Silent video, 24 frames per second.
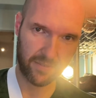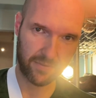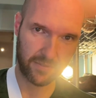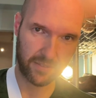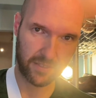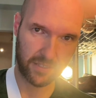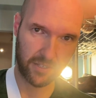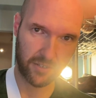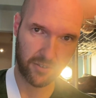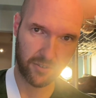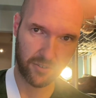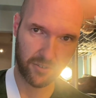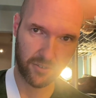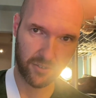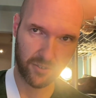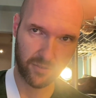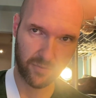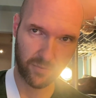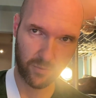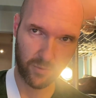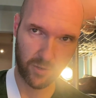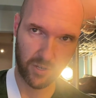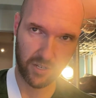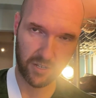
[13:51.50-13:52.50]
liters of
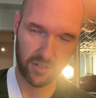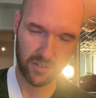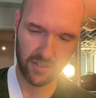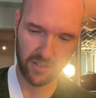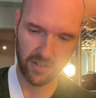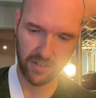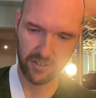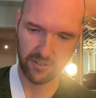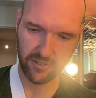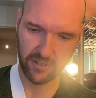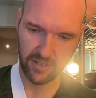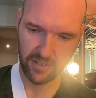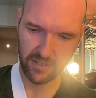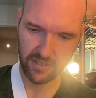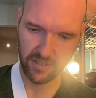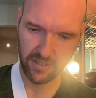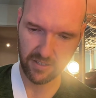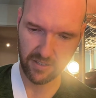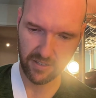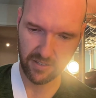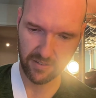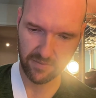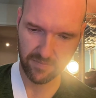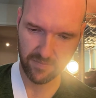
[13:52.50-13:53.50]
water that I drank
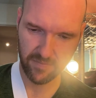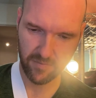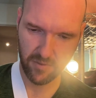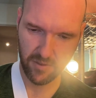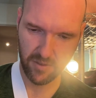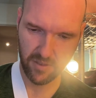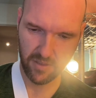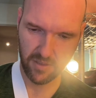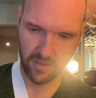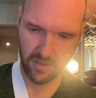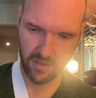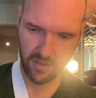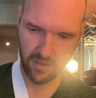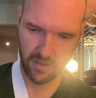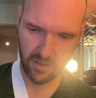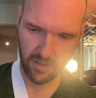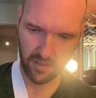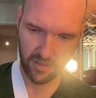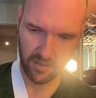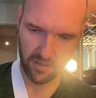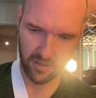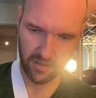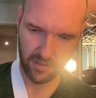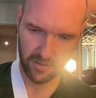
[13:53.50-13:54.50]
today,
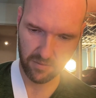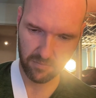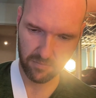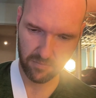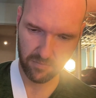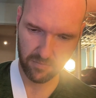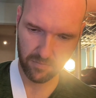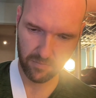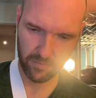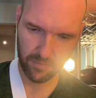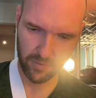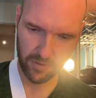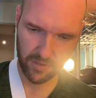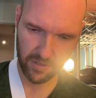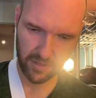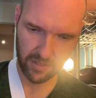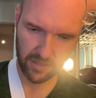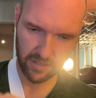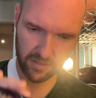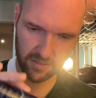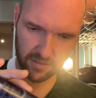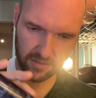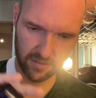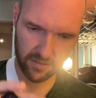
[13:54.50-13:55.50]
put in
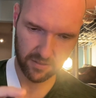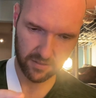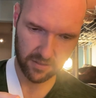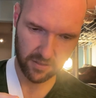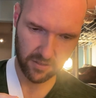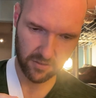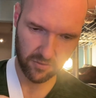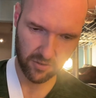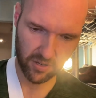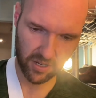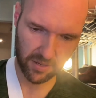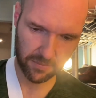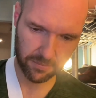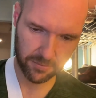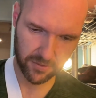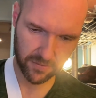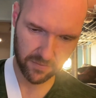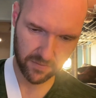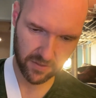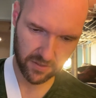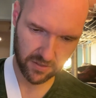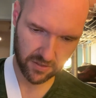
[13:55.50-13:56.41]
like 60 drops of this